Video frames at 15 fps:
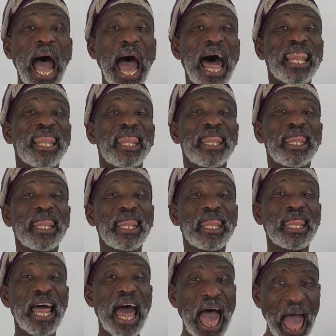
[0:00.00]

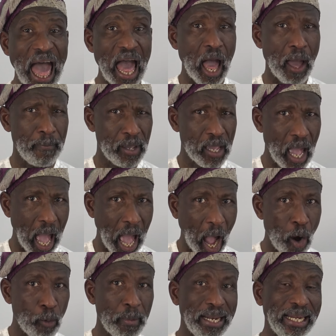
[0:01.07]
Al-Zahabi.
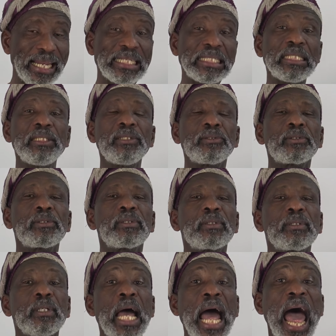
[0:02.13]
How many letters?
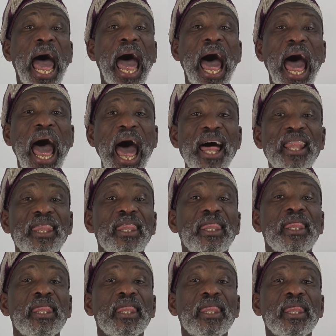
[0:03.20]

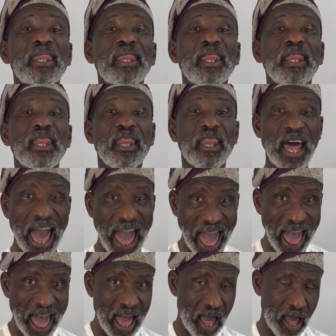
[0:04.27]

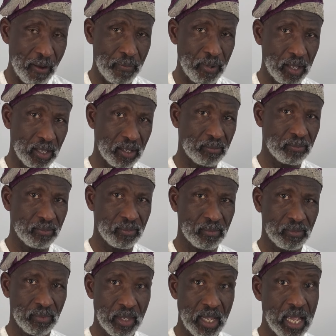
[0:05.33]
Al-Zahabi.
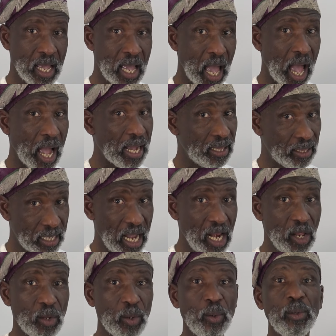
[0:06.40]
I can
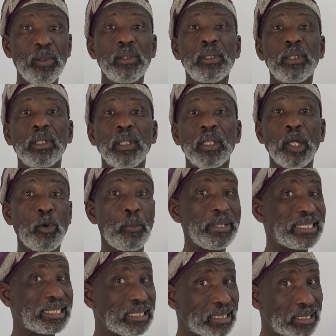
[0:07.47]
tell you, there will be
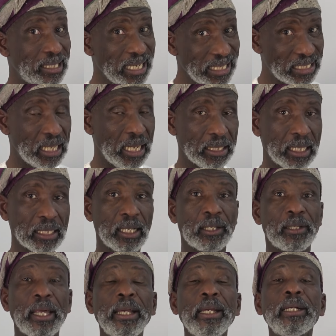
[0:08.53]
six letters, I
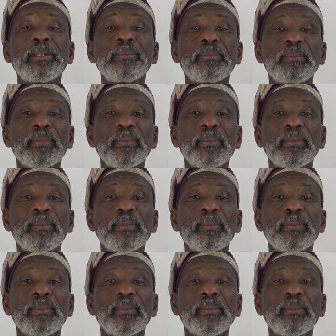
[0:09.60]
think.